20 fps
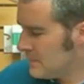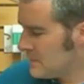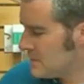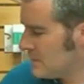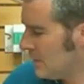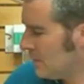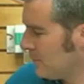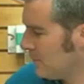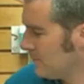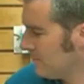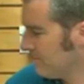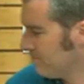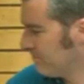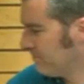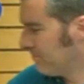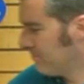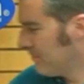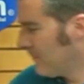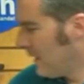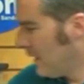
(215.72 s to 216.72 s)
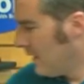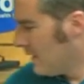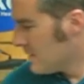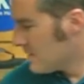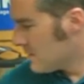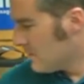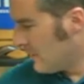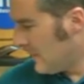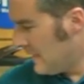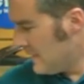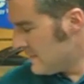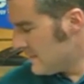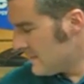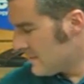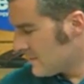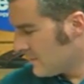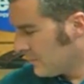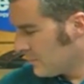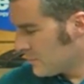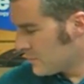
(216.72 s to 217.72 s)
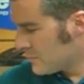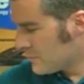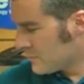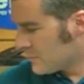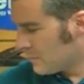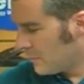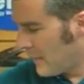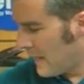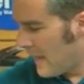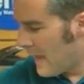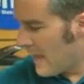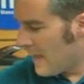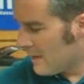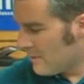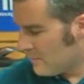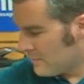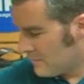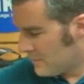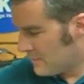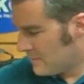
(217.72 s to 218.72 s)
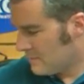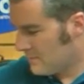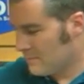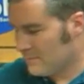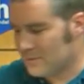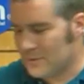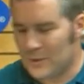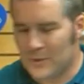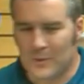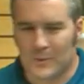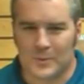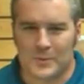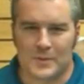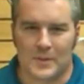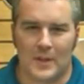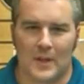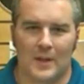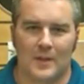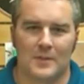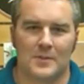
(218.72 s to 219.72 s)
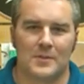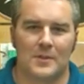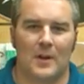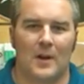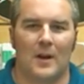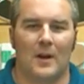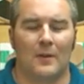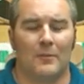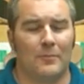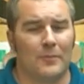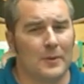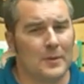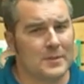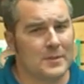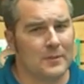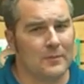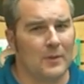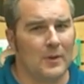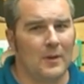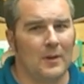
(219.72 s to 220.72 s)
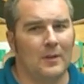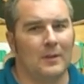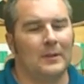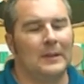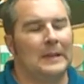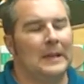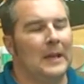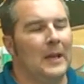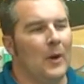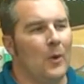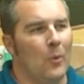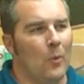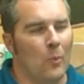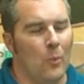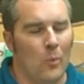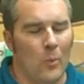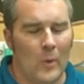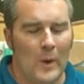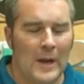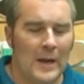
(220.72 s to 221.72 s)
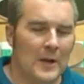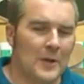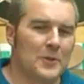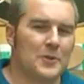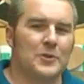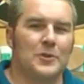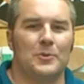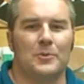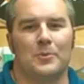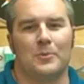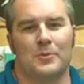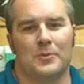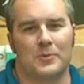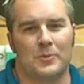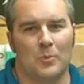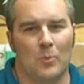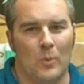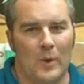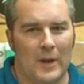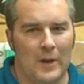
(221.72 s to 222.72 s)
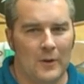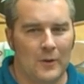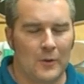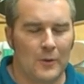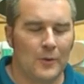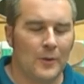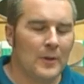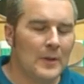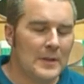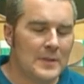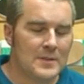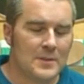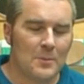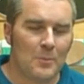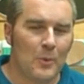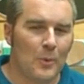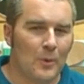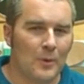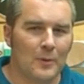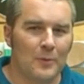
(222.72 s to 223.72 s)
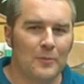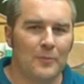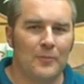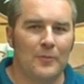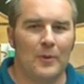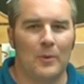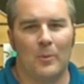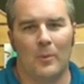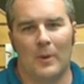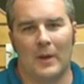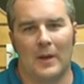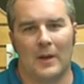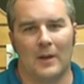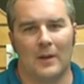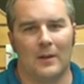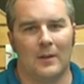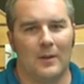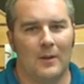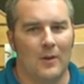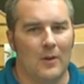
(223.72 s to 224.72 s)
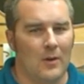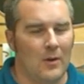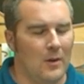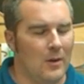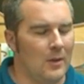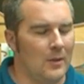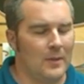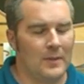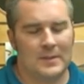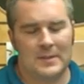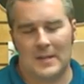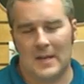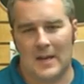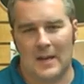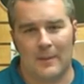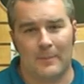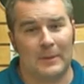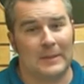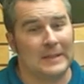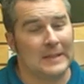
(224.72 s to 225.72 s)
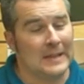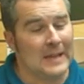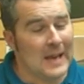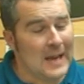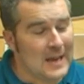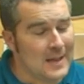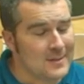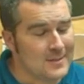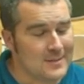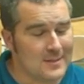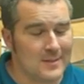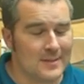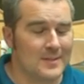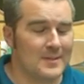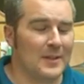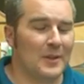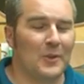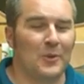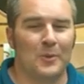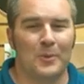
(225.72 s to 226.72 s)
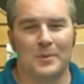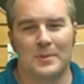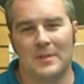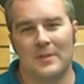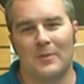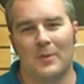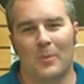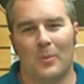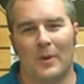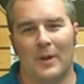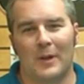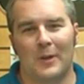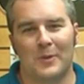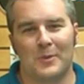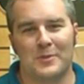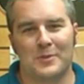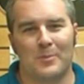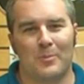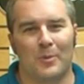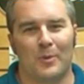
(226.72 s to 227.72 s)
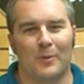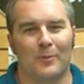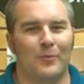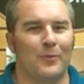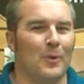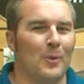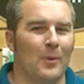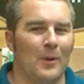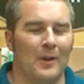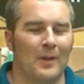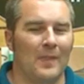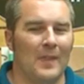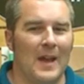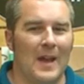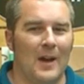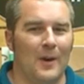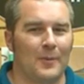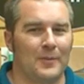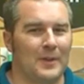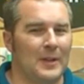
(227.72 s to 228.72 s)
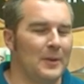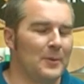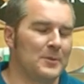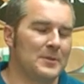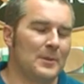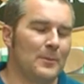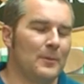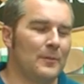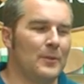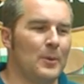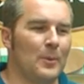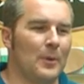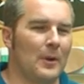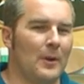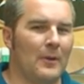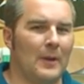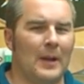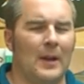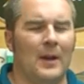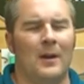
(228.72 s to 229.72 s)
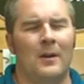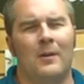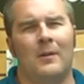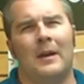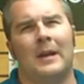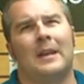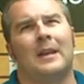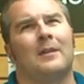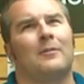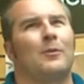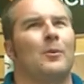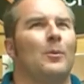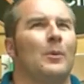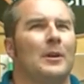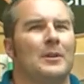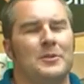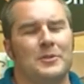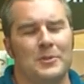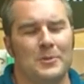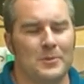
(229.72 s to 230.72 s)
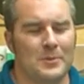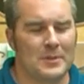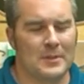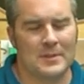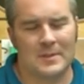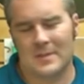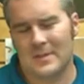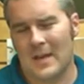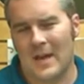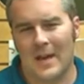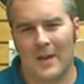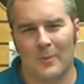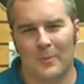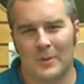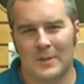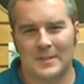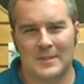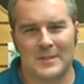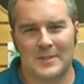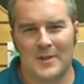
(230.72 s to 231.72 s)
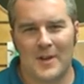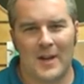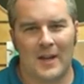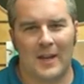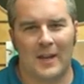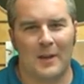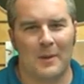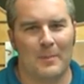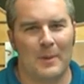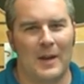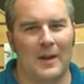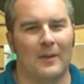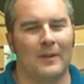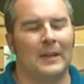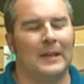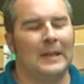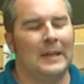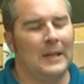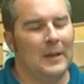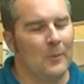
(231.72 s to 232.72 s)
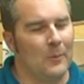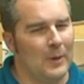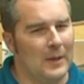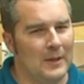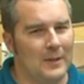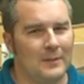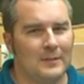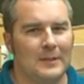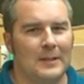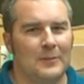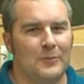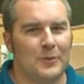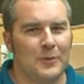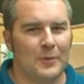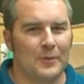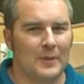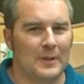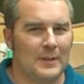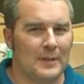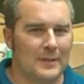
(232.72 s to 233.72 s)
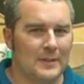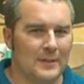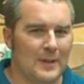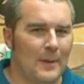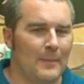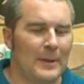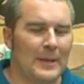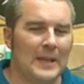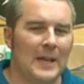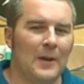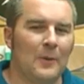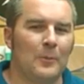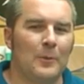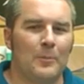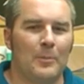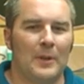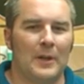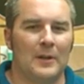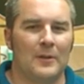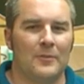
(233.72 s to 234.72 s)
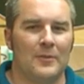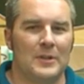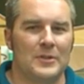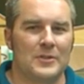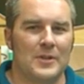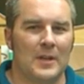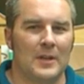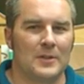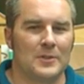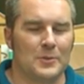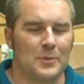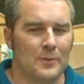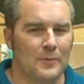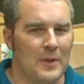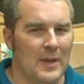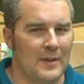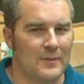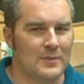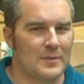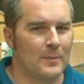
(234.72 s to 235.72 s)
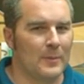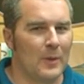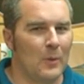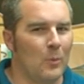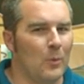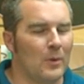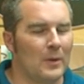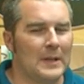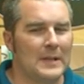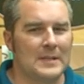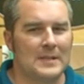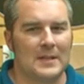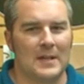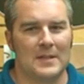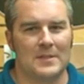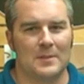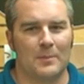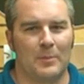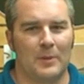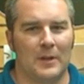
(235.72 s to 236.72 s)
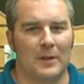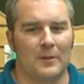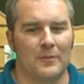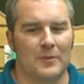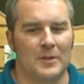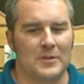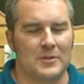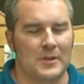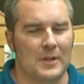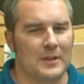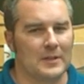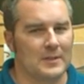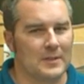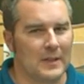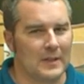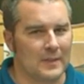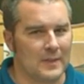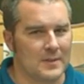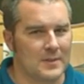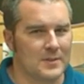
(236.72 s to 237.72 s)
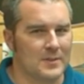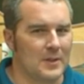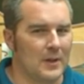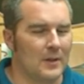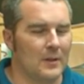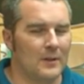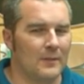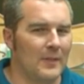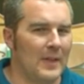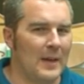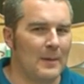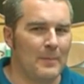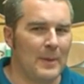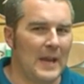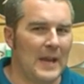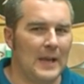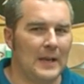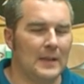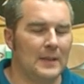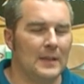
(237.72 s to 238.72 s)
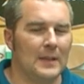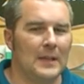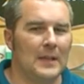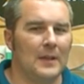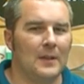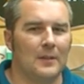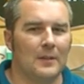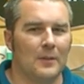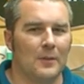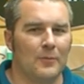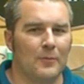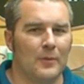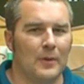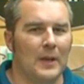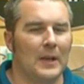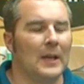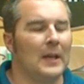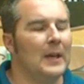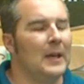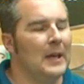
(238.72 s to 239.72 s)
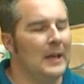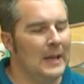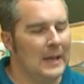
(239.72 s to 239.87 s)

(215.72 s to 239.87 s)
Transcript: So, some easy solutions we have to those things are, first of all, wear shoes. Wear good supportive footwear all the time. And yes, this includes even wearing good supportive footwear in the house. I know some of you are going, oh, I never wear shoes inside. What is he talking about? Well, if you're coming down with plantar fasciitis, or if you have some of the warning signs of plantar fasciitis, like the start of that pain in the heel of the foot,